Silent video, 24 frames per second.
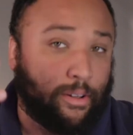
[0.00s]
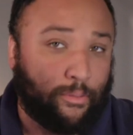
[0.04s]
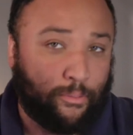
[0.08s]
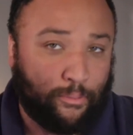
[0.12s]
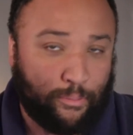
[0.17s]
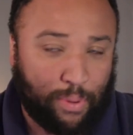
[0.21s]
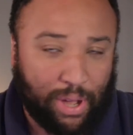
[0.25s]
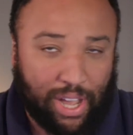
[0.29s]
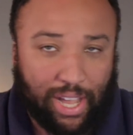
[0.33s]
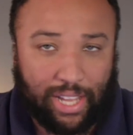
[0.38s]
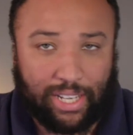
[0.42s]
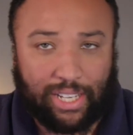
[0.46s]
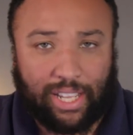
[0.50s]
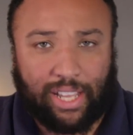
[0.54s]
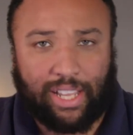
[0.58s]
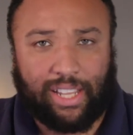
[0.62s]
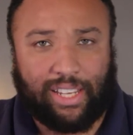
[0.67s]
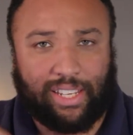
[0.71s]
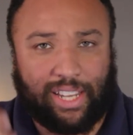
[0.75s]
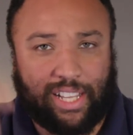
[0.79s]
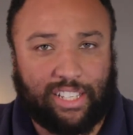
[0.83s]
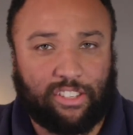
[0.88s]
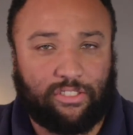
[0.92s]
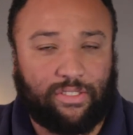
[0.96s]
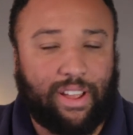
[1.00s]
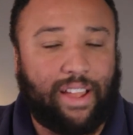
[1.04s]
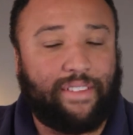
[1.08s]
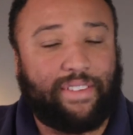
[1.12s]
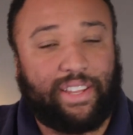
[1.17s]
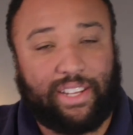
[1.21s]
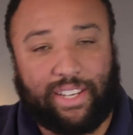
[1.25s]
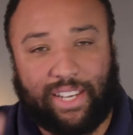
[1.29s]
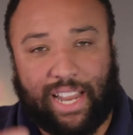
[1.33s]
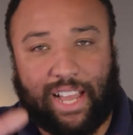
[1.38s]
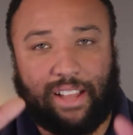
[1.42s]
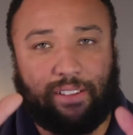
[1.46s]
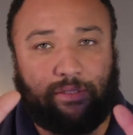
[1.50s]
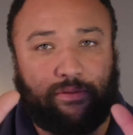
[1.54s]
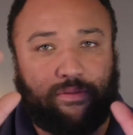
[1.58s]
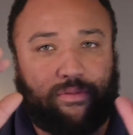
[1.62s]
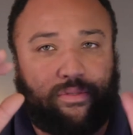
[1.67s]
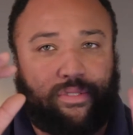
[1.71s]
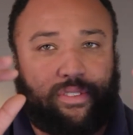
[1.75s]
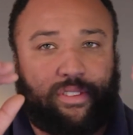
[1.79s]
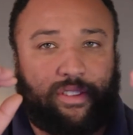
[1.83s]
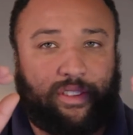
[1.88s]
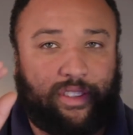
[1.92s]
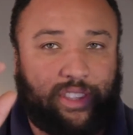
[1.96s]
But let's drive in. Now,
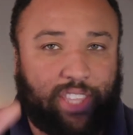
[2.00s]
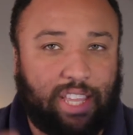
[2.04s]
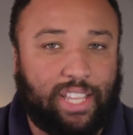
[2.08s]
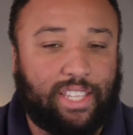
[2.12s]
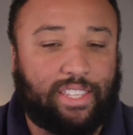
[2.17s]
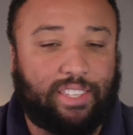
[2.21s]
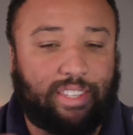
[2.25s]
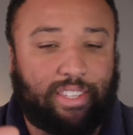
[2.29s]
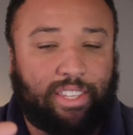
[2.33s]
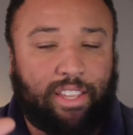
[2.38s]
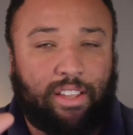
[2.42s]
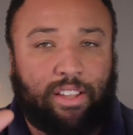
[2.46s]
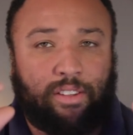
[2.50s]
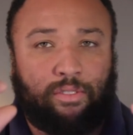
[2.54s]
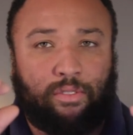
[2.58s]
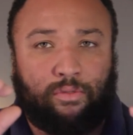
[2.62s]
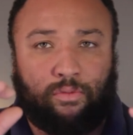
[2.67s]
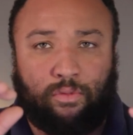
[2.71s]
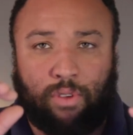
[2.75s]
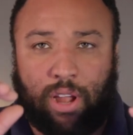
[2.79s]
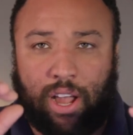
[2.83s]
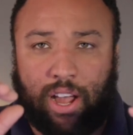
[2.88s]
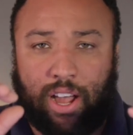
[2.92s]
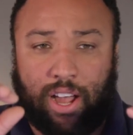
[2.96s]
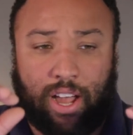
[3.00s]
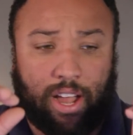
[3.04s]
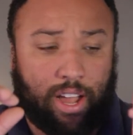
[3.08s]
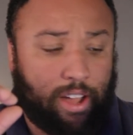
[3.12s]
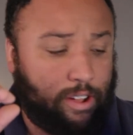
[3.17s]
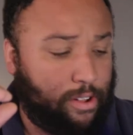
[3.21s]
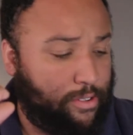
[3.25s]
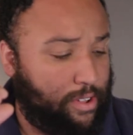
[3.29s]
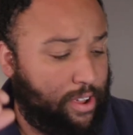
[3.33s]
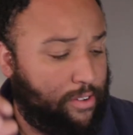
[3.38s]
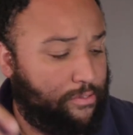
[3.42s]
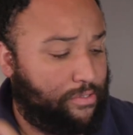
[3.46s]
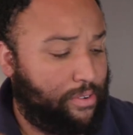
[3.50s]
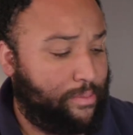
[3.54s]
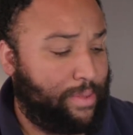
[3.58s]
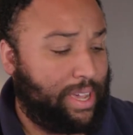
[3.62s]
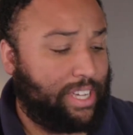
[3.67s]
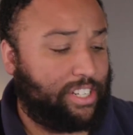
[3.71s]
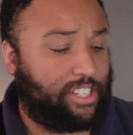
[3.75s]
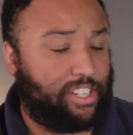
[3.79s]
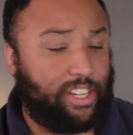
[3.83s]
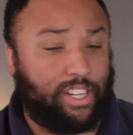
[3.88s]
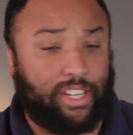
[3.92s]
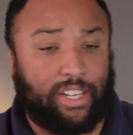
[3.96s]
this
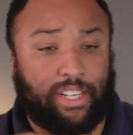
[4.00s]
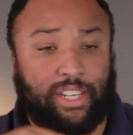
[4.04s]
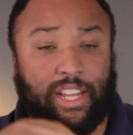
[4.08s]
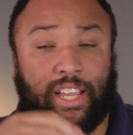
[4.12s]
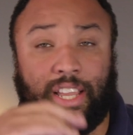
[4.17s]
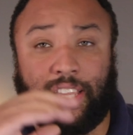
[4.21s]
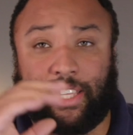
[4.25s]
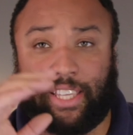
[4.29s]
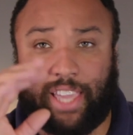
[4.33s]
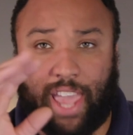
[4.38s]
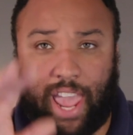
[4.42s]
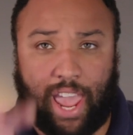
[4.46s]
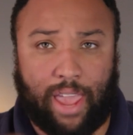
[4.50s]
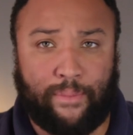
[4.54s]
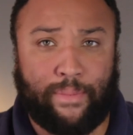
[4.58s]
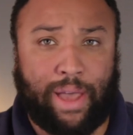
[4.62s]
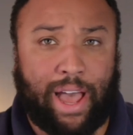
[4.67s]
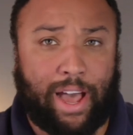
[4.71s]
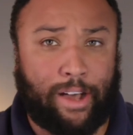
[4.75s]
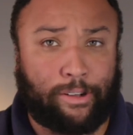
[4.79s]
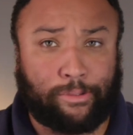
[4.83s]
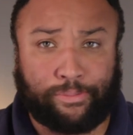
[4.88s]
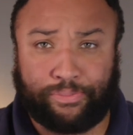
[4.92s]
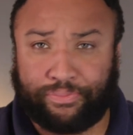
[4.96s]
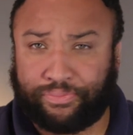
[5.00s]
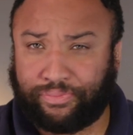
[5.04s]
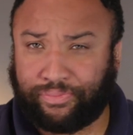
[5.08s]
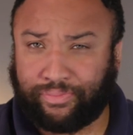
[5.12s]
information came out